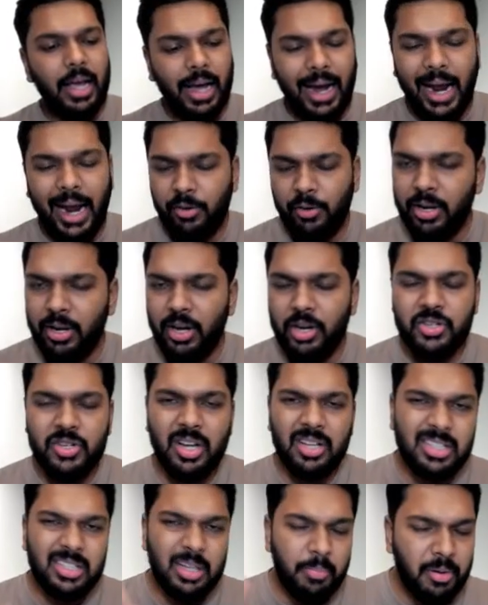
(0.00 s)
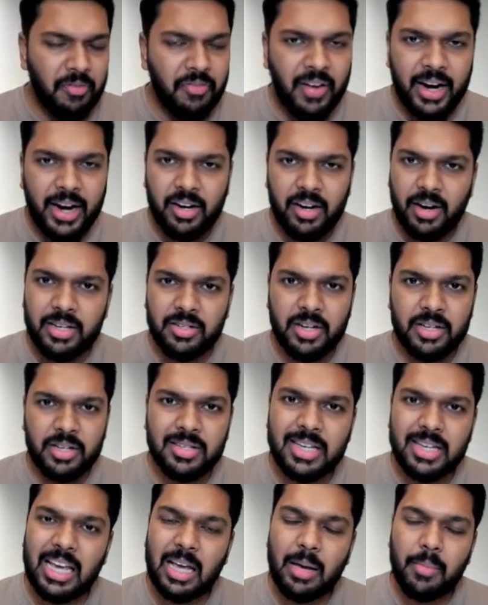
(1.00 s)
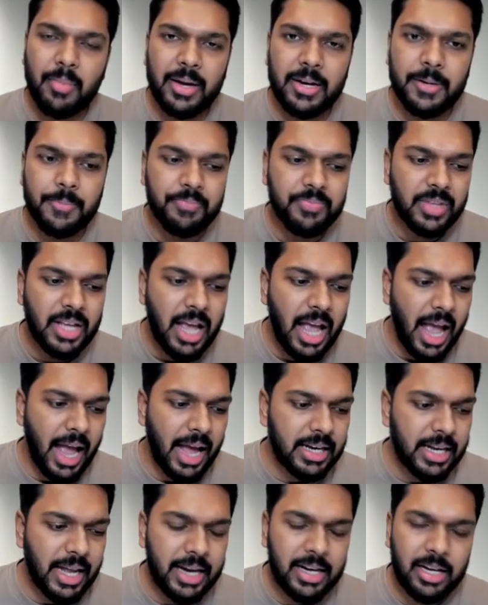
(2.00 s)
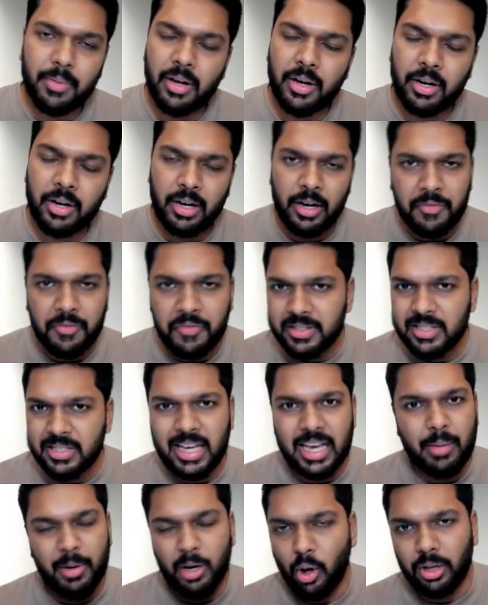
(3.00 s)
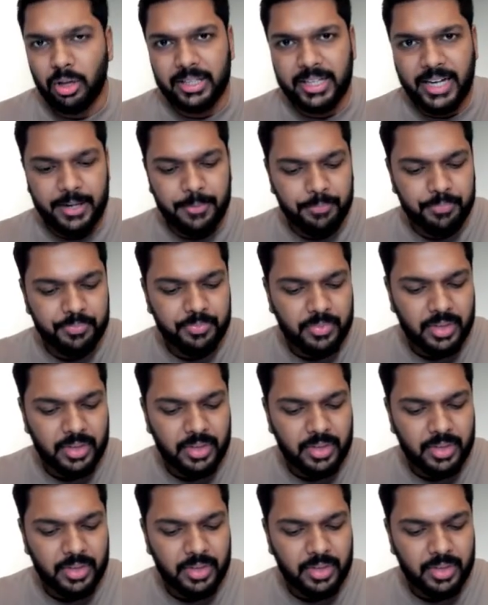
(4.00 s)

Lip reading: introduction and simplified registration scheme and a refund scheme and all that.